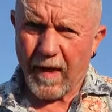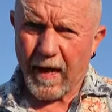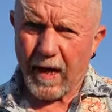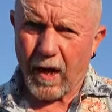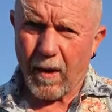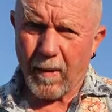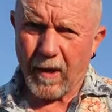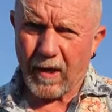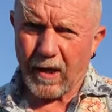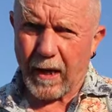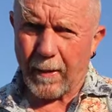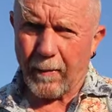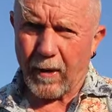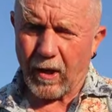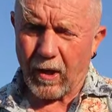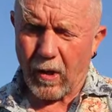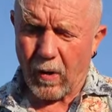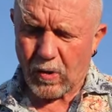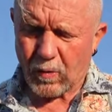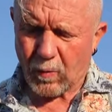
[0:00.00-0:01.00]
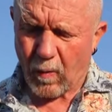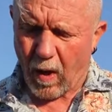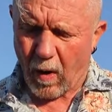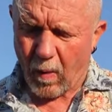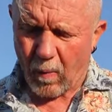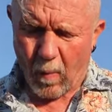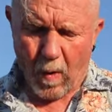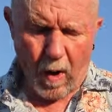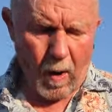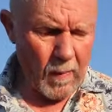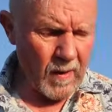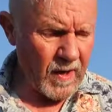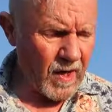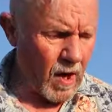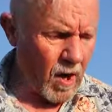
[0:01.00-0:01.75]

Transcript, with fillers: that coming loose while, while we're